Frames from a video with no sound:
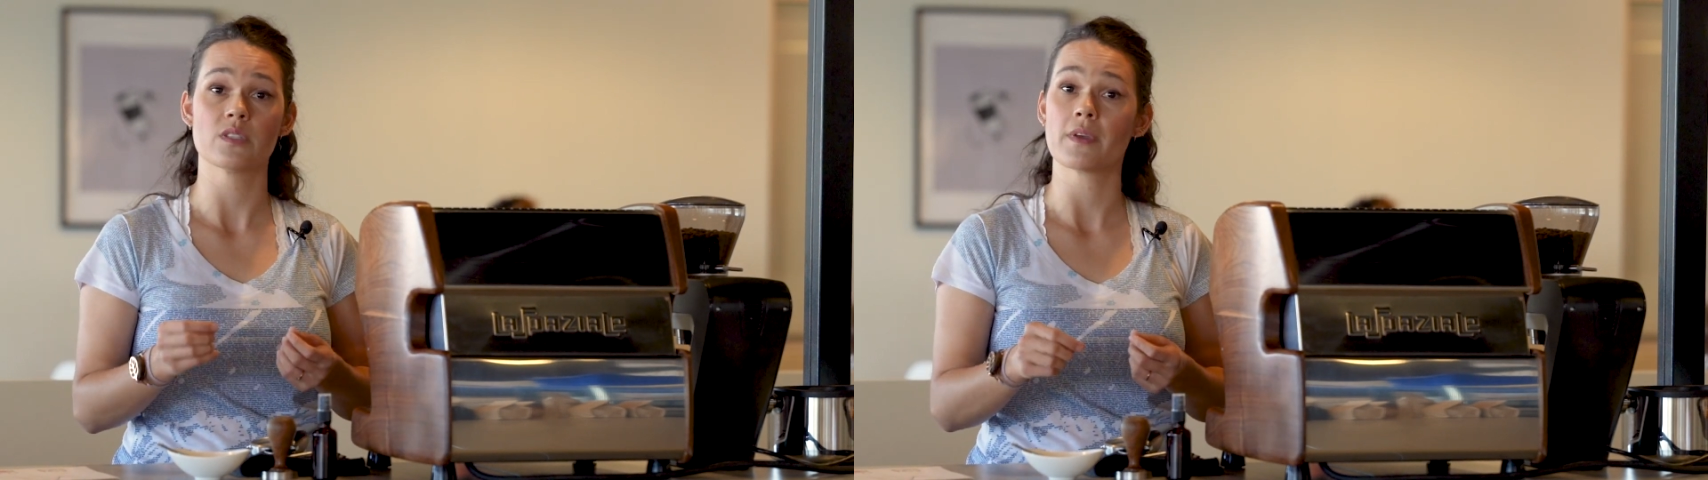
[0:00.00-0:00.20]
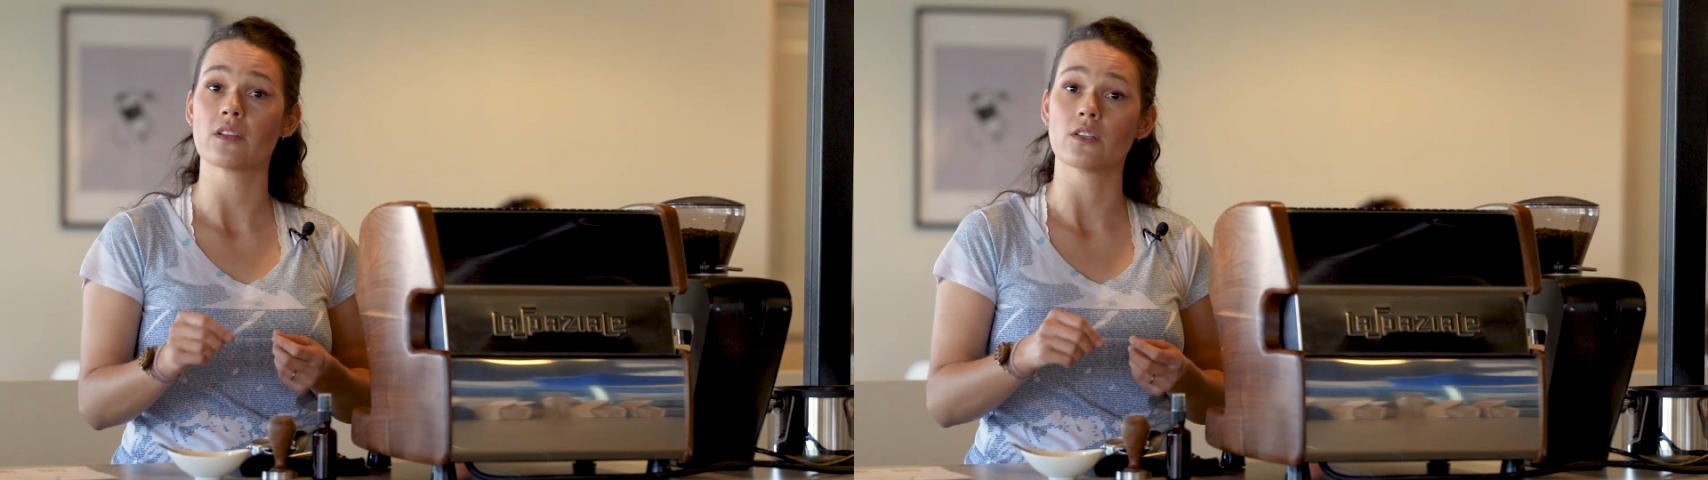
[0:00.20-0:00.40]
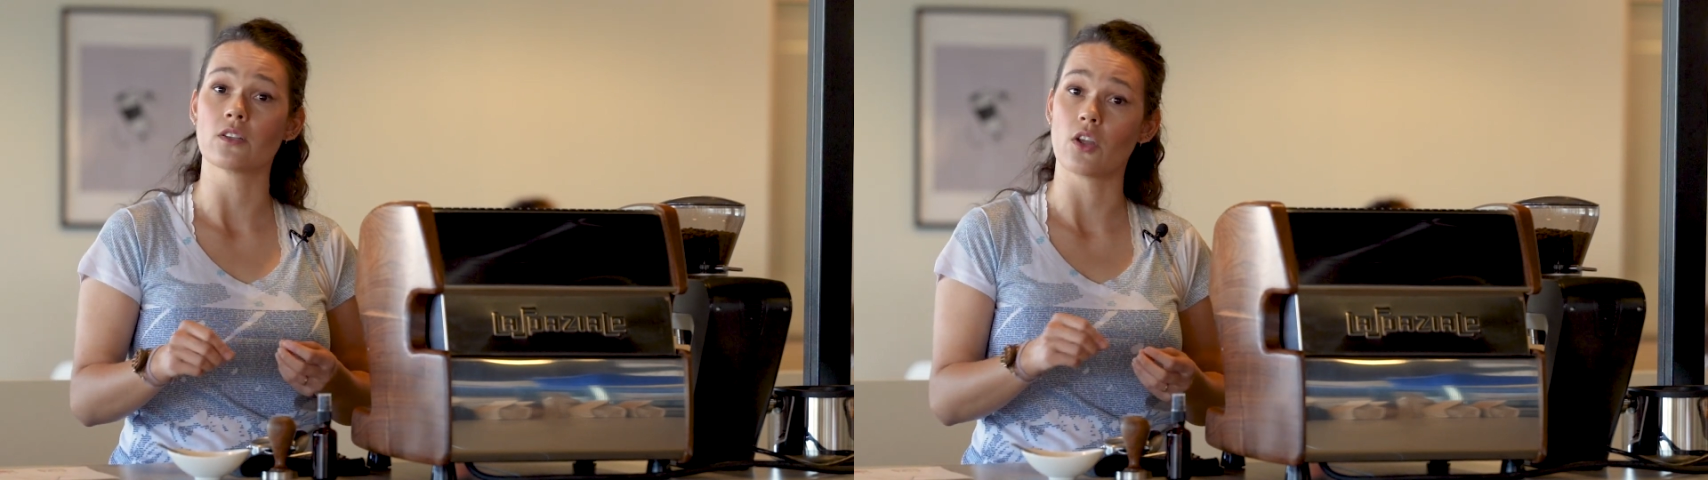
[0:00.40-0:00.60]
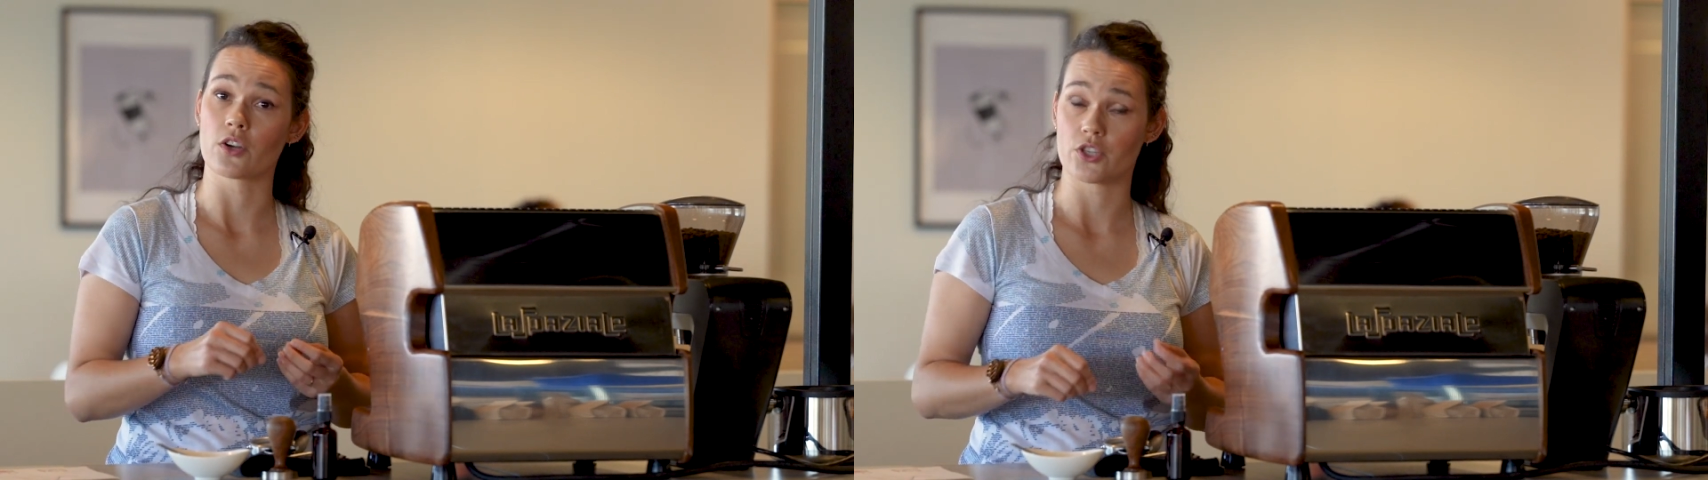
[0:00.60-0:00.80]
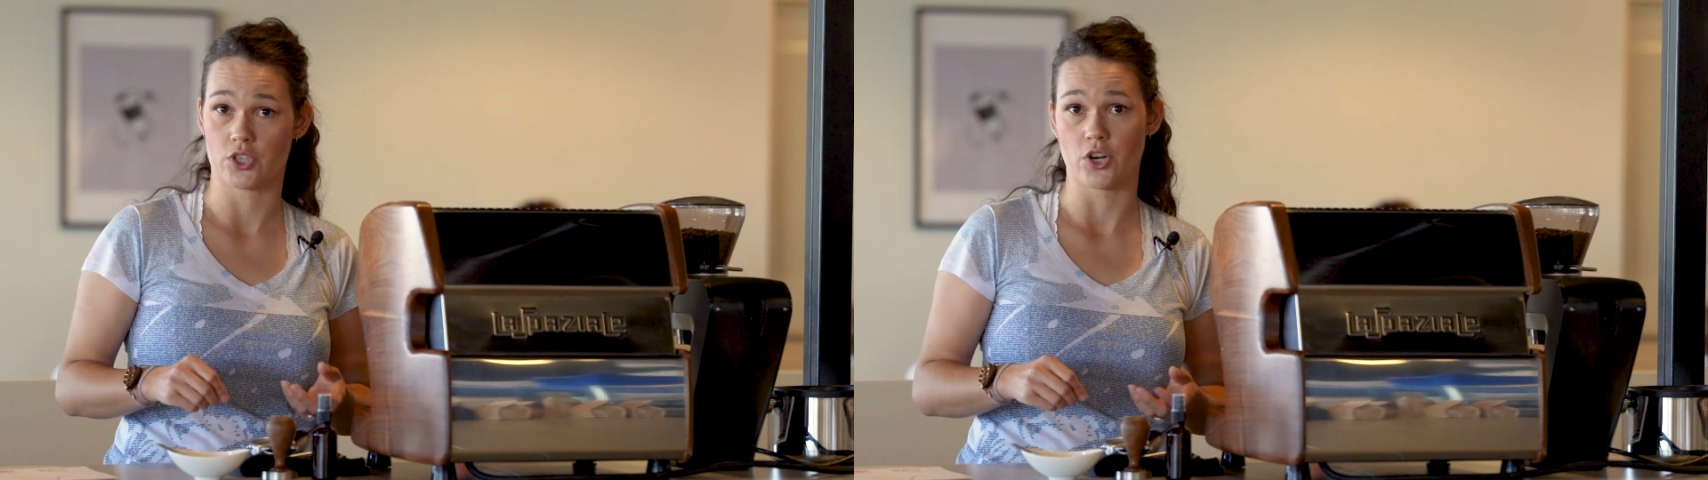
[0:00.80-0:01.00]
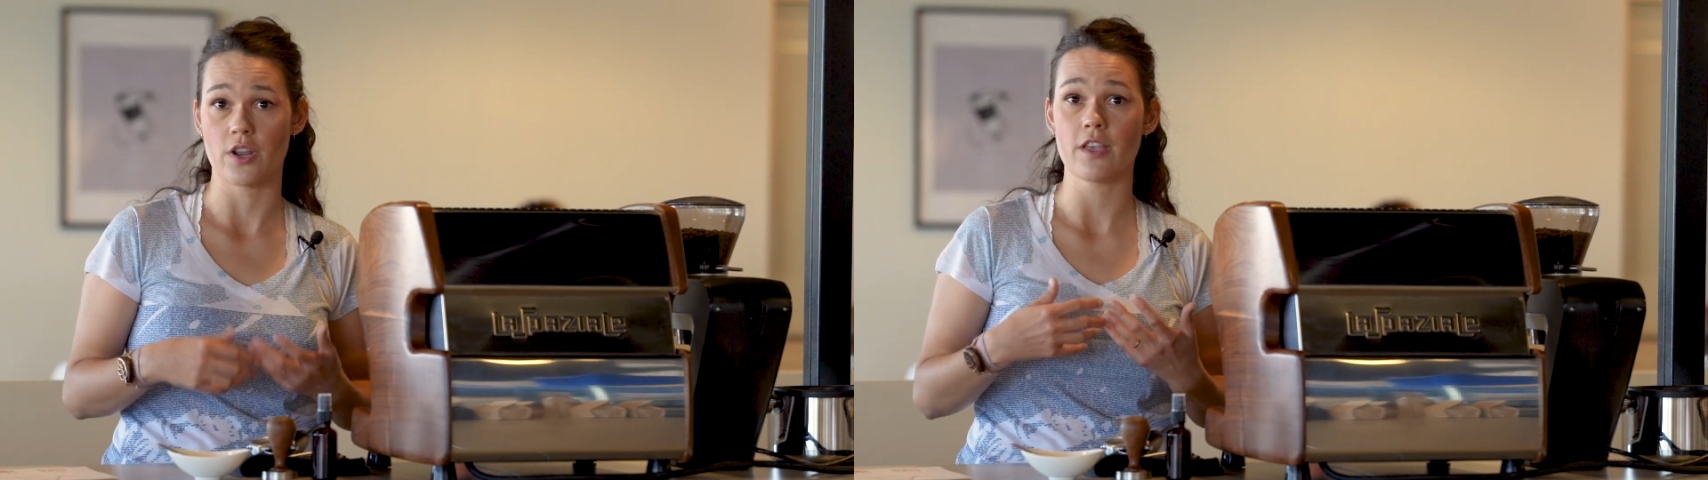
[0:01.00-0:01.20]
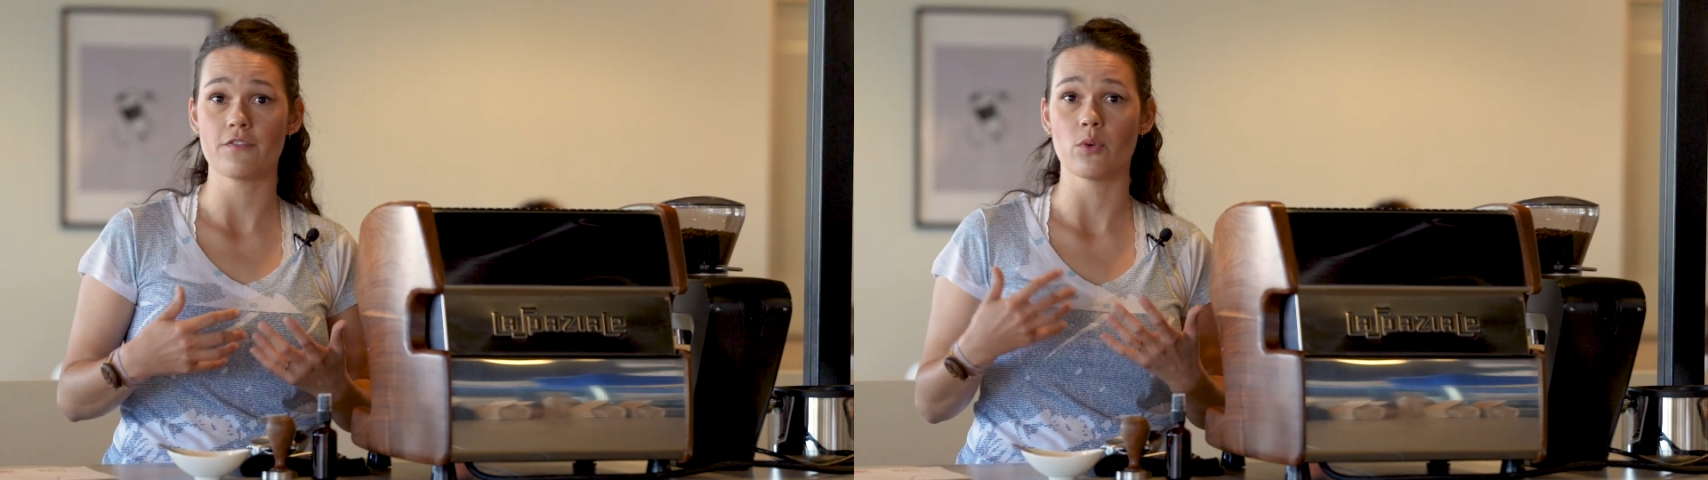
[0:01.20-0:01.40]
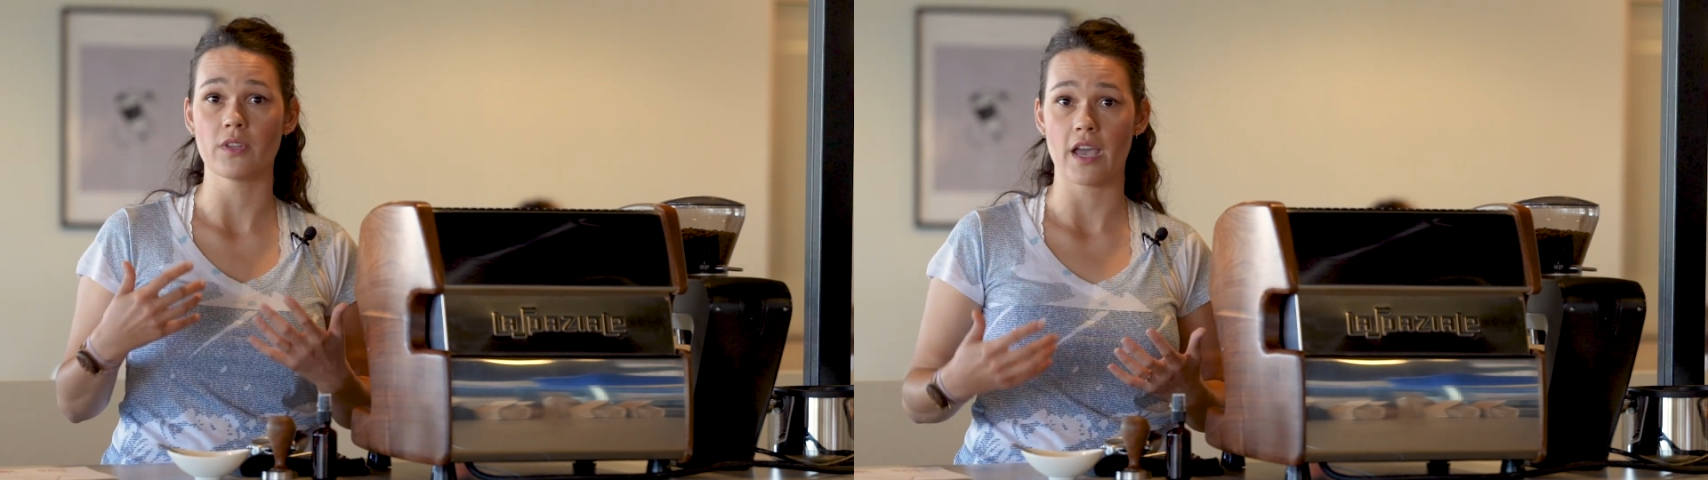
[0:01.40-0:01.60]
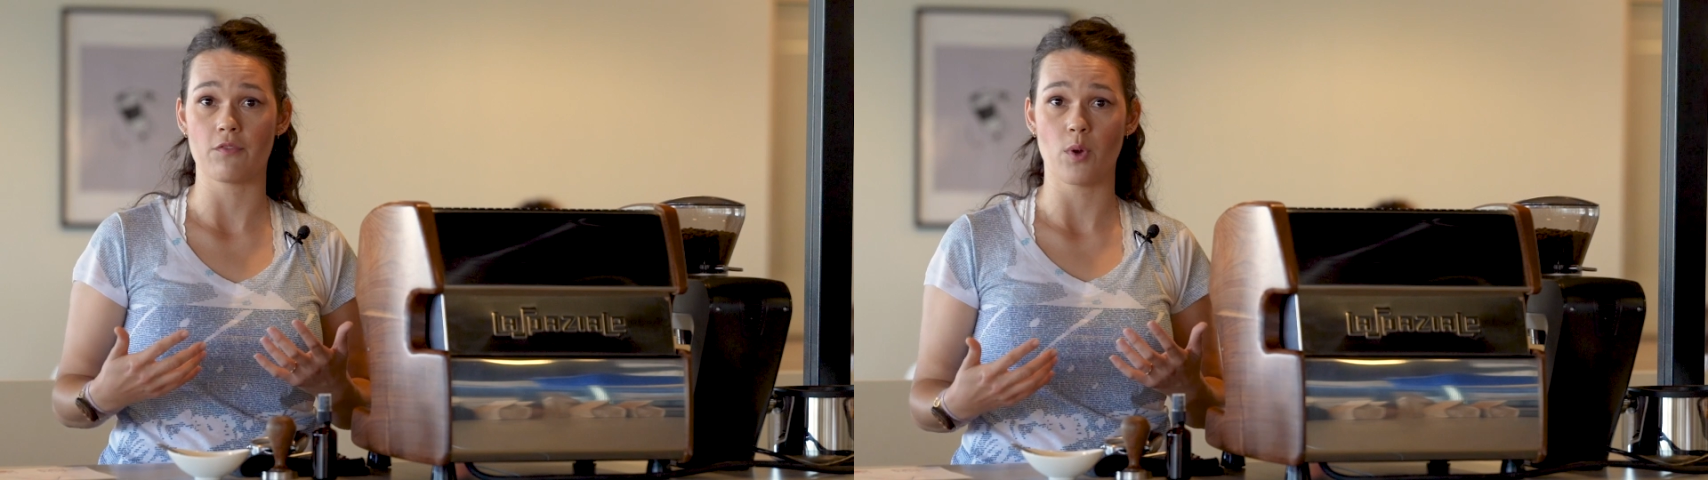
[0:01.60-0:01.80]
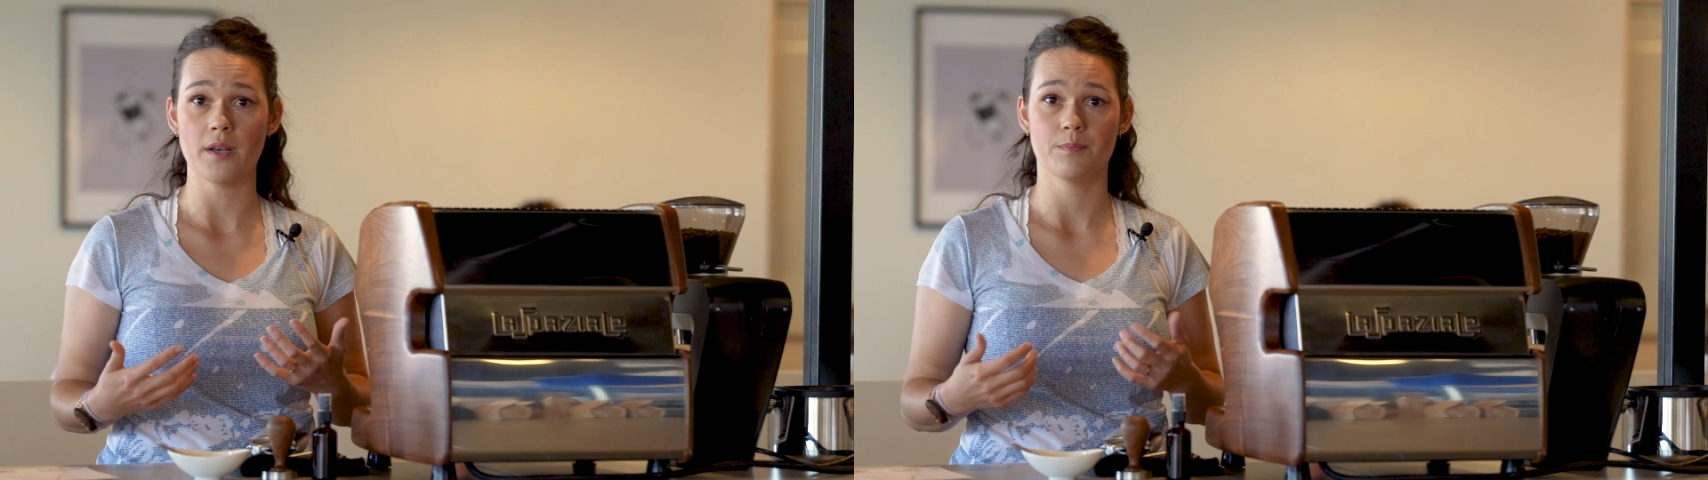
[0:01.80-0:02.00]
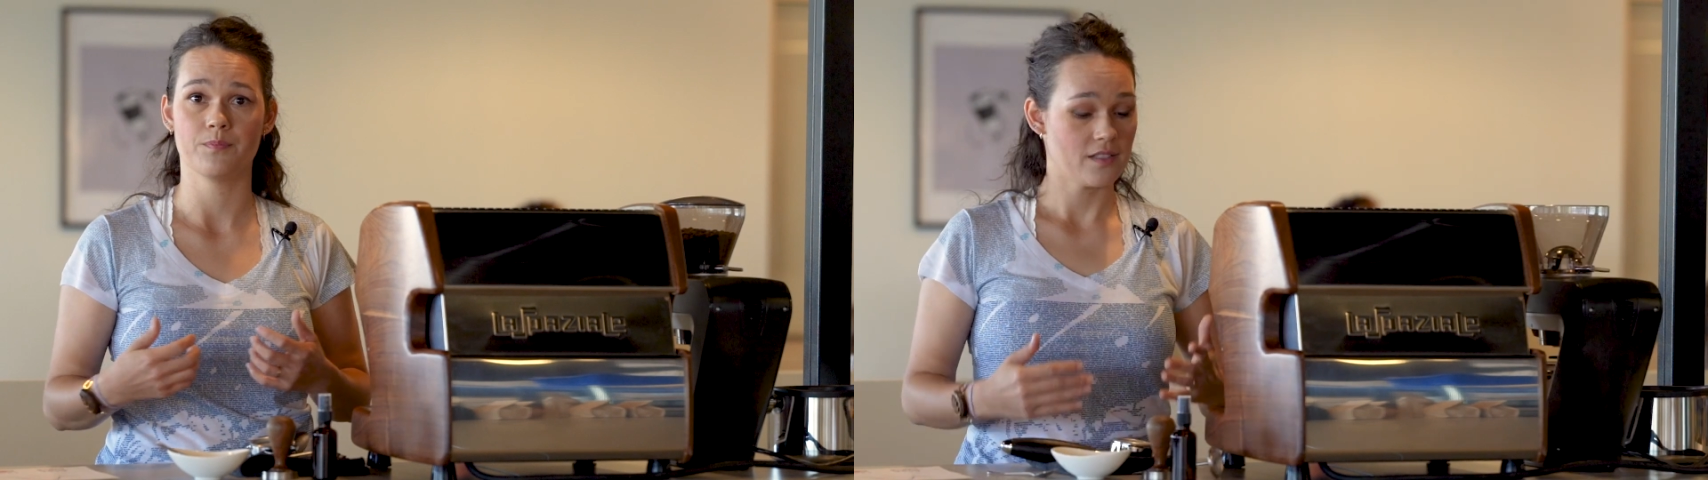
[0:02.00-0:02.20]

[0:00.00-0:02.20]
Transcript: spend a little longer stirring if you only have one.